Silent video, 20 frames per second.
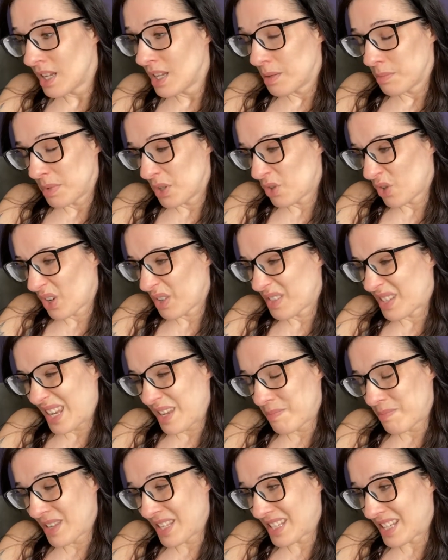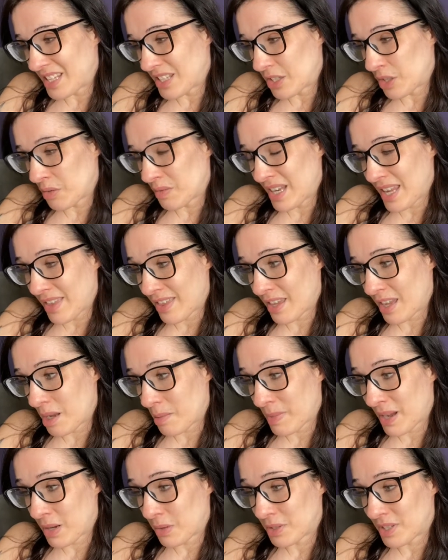Been trying to keep busy to not really think
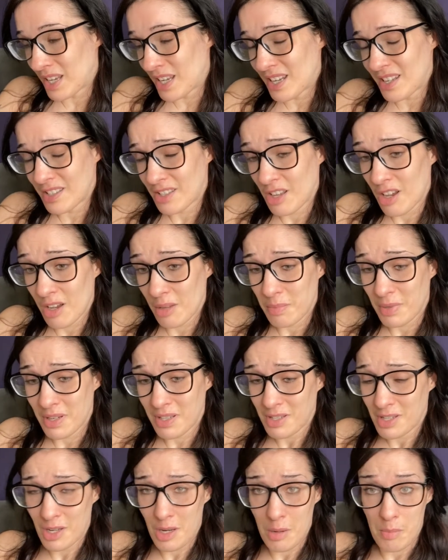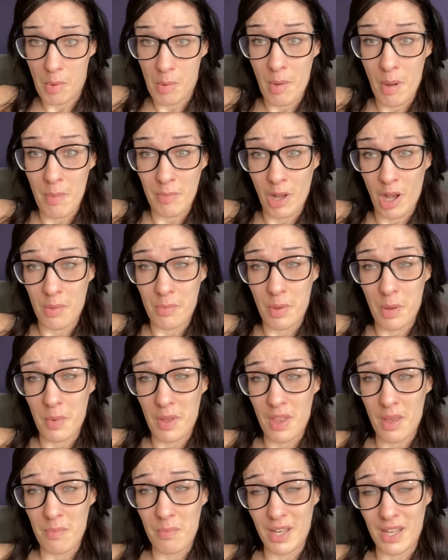about it, and it's hard because, you know, my mum can't be with
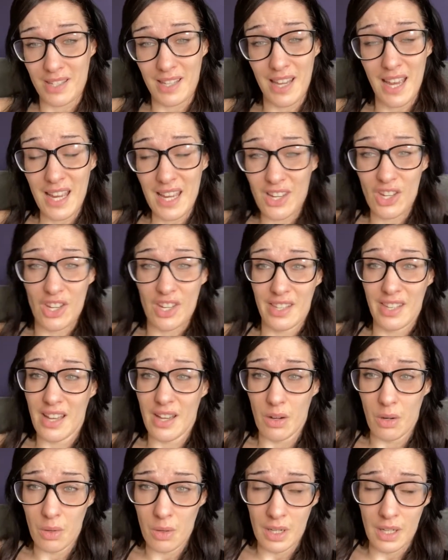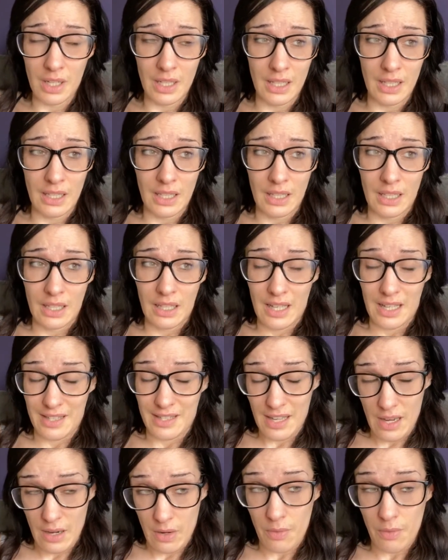him because A, she's ill
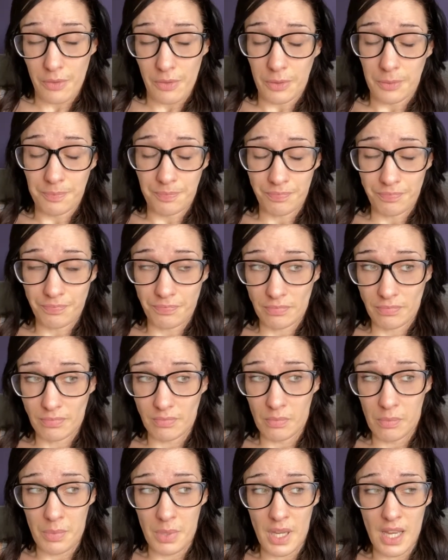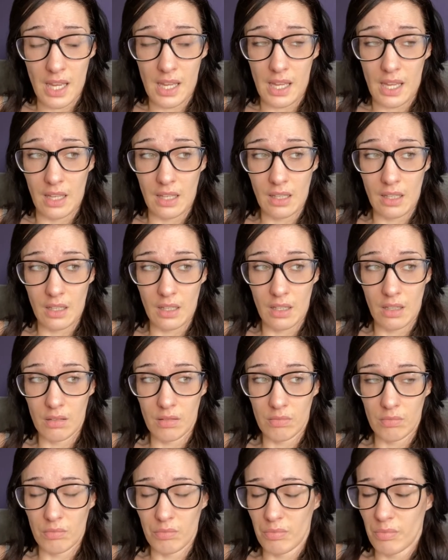herself, and B,
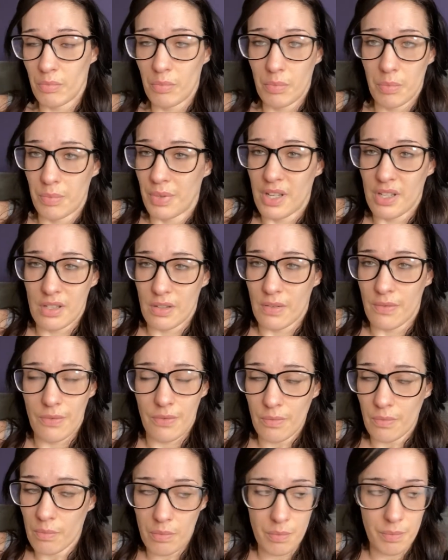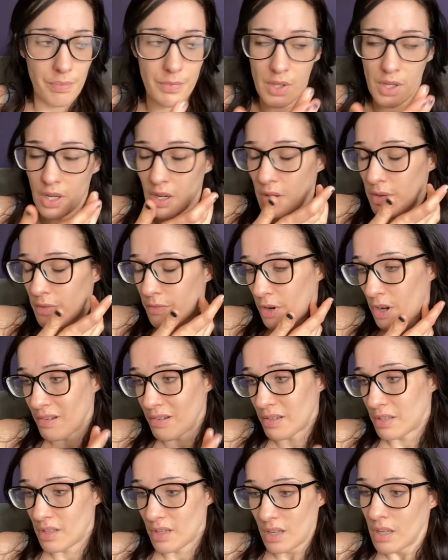because of, you know, the
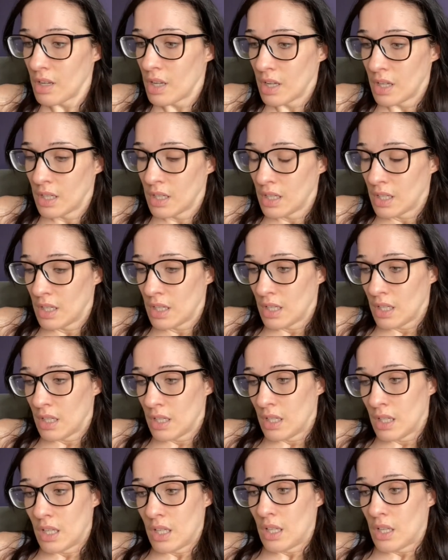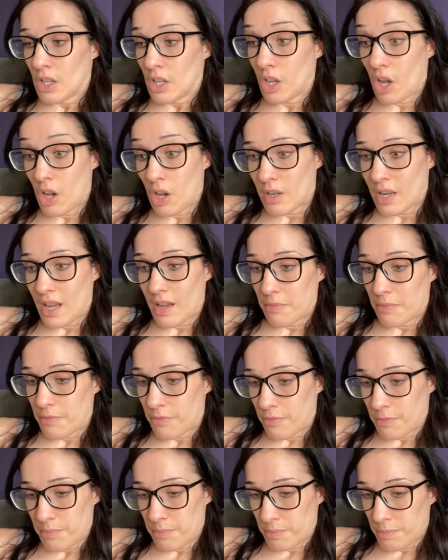virus, that you can't have
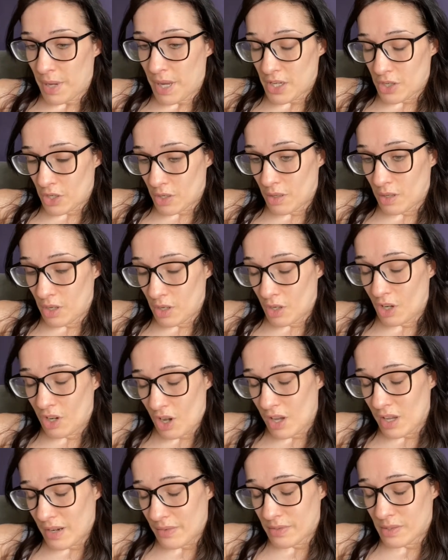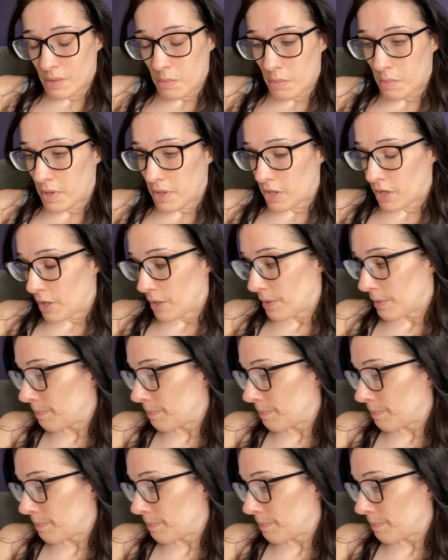a patient, you know, can't have someone with you.